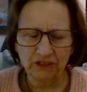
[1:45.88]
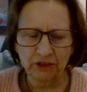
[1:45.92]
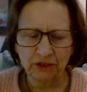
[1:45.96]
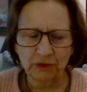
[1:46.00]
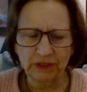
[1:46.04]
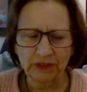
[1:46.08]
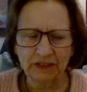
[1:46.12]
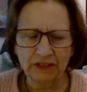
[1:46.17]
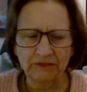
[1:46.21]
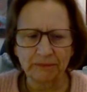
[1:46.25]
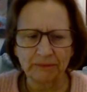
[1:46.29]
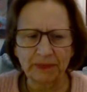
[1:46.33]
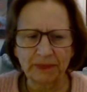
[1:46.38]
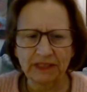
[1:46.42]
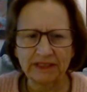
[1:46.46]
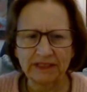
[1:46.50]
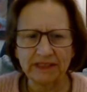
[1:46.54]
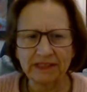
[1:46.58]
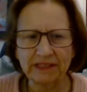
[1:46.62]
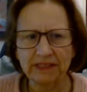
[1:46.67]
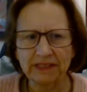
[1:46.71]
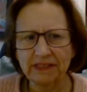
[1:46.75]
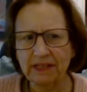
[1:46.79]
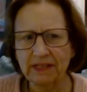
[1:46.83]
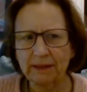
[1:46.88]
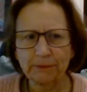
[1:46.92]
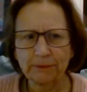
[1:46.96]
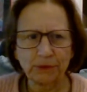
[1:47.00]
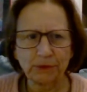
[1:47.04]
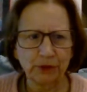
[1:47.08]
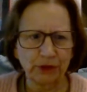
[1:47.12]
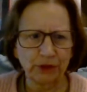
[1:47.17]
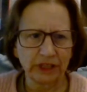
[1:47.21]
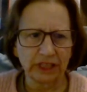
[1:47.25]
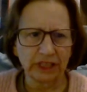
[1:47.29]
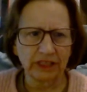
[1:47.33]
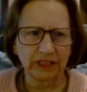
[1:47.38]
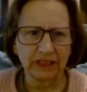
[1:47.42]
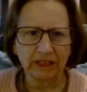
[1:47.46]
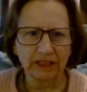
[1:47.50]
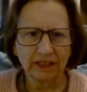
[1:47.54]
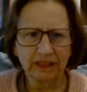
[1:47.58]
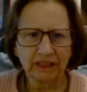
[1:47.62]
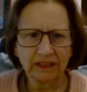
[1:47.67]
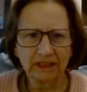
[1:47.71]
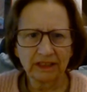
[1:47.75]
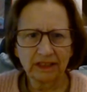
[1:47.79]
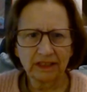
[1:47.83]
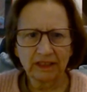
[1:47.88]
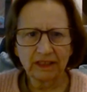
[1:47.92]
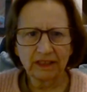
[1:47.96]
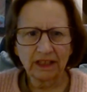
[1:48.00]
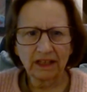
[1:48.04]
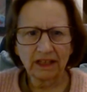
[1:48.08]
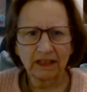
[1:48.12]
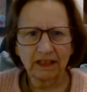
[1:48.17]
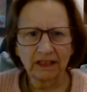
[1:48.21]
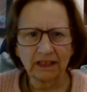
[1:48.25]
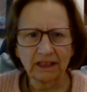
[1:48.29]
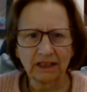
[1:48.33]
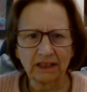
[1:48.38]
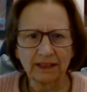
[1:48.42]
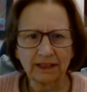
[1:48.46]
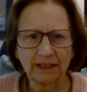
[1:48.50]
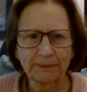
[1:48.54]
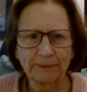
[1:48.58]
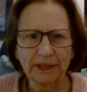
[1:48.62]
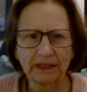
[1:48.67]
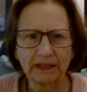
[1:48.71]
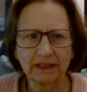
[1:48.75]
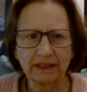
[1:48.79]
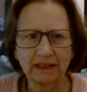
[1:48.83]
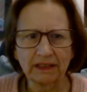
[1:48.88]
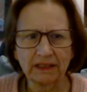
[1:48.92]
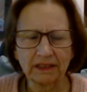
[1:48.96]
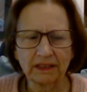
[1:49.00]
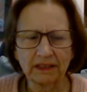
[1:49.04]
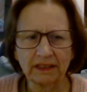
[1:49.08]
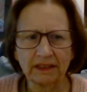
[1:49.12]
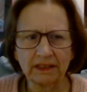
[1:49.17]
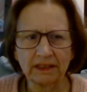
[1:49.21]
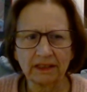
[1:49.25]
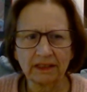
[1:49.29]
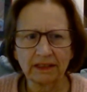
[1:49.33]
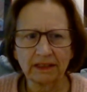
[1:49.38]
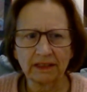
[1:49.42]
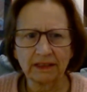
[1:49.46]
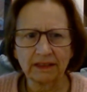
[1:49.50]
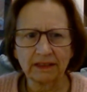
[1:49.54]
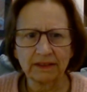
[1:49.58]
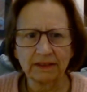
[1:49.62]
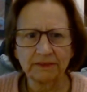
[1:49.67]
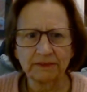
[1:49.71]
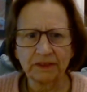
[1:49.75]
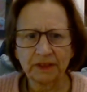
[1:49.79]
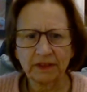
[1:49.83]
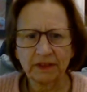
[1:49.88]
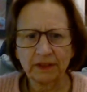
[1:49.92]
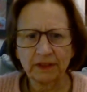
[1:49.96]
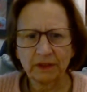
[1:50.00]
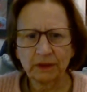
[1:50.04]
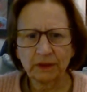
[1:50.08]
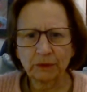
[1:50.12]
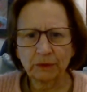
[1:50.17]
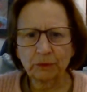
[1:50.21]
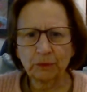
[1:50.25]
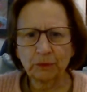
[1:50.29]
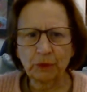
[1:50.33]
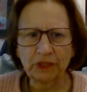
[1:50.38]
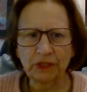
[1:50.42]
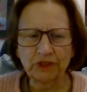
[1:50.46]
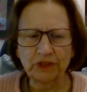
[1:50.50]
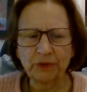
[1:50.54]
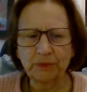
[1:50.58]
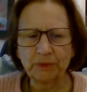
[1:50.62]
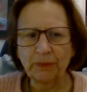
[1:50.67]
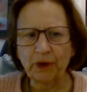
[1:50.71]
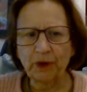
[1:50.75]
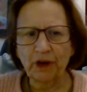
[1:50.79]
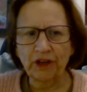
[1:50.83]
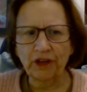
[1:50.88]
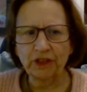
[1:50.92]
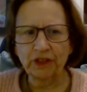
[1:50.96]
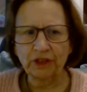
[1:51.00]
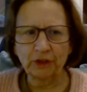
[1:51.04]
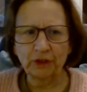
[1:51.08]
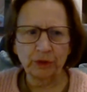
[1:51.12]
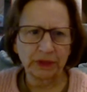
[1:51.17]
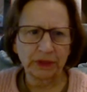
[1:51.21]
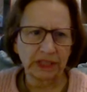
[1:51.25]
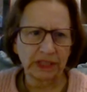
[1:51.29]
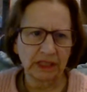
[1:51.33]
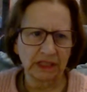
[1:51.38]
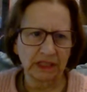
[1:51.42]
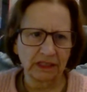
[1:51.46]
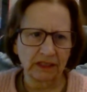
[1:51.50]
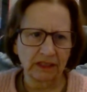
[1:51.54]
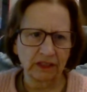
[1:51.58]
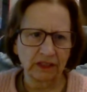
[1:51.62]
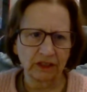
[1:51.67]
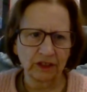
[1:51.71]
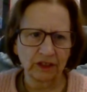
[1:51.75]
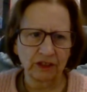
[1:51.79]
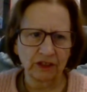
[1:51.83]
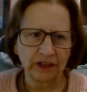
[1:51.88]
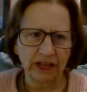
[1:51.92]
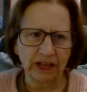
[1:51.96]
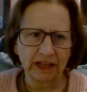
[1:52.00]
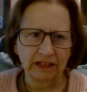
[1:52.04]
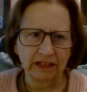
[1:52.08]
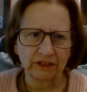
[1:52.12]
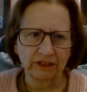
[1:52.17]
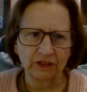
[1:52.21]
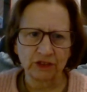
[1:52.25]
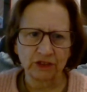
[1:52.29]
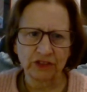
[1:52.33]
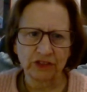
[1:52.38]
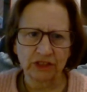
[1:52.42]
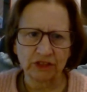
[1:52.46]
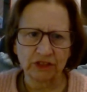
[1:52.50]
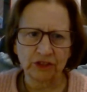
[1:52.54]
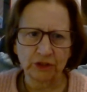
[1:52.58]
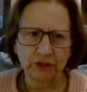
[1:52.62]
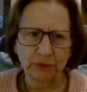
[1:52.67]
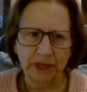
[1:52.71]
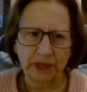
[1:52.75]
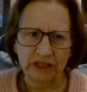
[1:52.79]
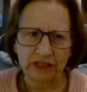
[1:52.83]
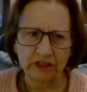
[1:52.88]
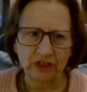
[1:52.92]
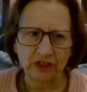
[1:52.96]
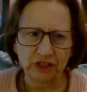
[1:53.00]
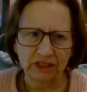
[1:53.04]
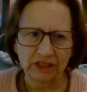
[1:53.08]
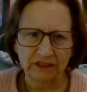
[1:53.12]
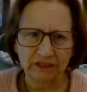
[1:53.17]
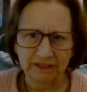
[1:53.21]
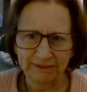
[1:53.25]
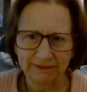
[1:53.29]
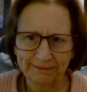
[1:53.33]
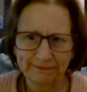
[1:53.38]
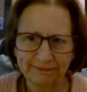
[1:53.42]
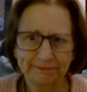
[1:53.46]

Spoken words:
you give me a summary of what's brought you here and your situation?